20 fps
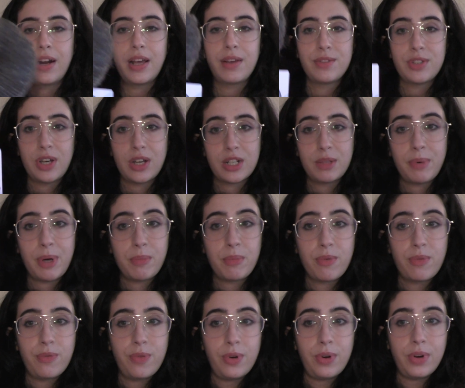I have talked about
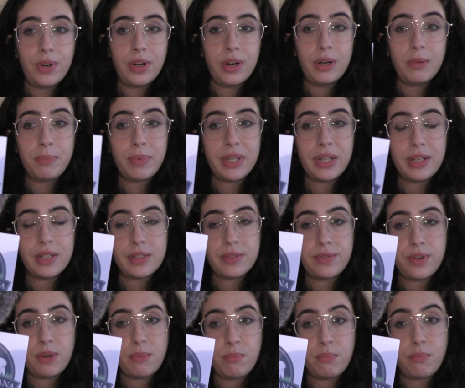before, but it's
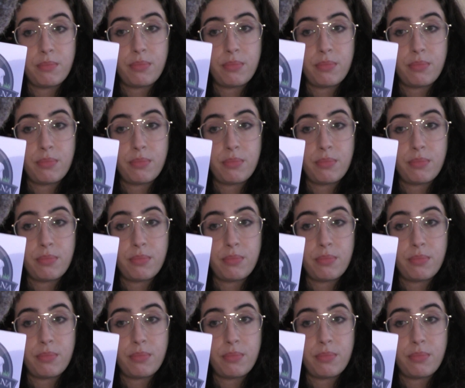from